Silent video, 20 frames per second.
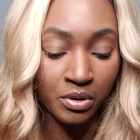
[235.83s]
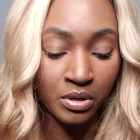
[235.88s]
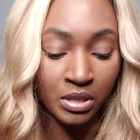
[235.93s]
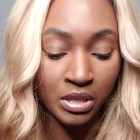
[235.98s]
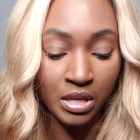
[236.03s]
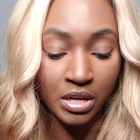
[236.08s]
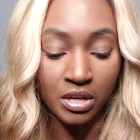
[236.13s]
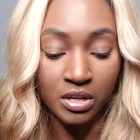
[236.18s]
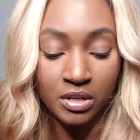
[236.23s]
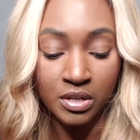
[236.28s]

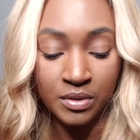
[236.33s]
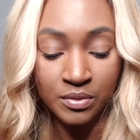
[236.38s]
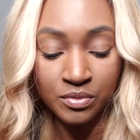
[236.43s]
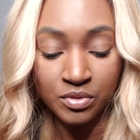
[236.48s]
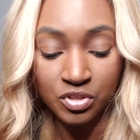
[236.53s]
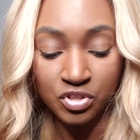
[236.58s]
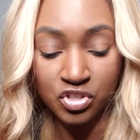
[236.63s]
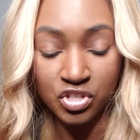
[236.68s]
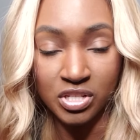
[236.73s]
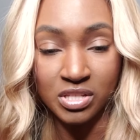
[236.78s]
on there,
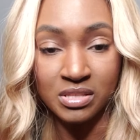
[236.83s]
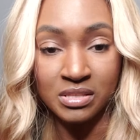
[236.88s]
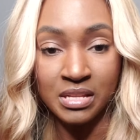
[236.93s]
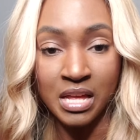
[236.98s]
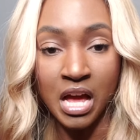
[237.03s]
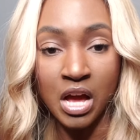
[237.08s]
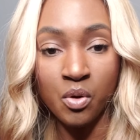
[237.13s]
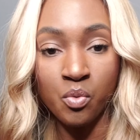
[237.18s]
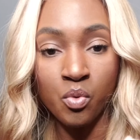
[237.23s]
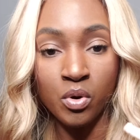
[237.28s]
just
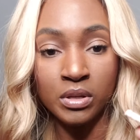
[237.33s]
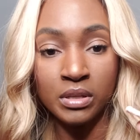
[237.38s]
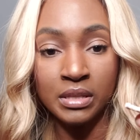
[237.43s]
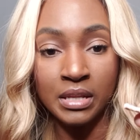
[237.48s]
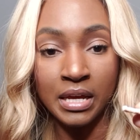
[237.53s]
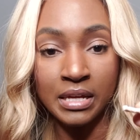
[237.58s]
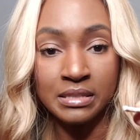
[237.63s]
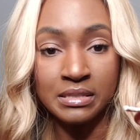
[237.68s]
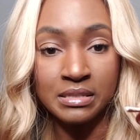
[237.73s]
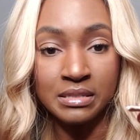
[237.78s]
not one
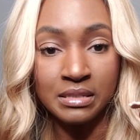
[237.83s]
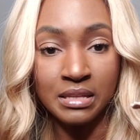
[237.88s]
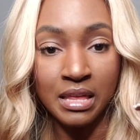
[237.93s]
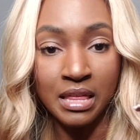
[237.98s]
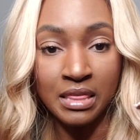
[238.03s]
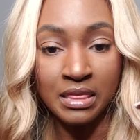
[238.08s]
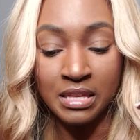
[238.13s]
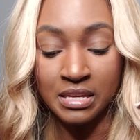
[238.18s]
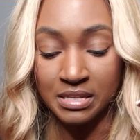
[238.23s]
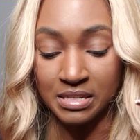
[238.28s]
that's
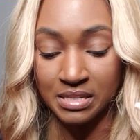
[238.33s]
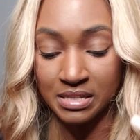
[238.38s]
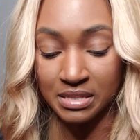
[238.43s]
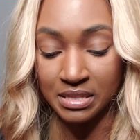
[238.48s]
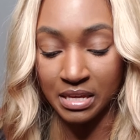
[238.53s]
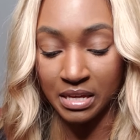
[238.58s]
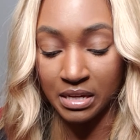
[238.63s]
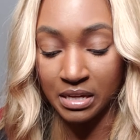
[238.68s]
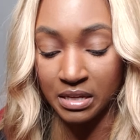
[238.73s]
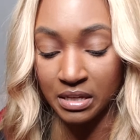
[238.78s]
this
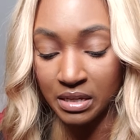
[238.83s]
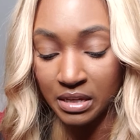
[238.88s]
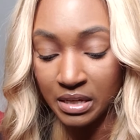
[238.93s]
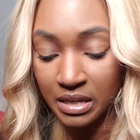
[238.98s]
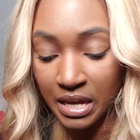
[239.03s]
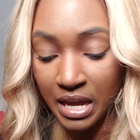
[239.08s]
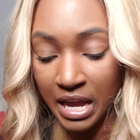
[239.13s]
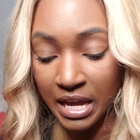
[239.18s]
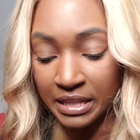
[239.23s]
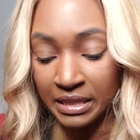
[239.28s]
thick,
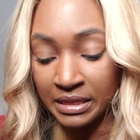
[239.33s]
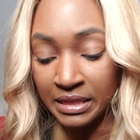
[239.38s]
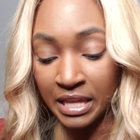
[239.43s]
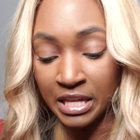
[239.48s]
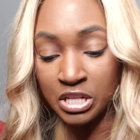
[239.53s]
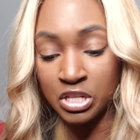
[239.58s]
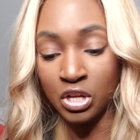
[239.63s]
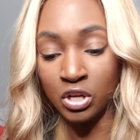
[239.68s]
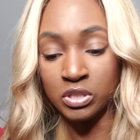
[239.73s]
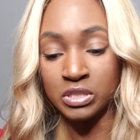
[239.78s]
and
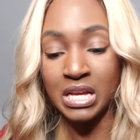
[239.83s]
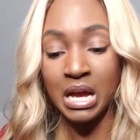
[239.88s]
then on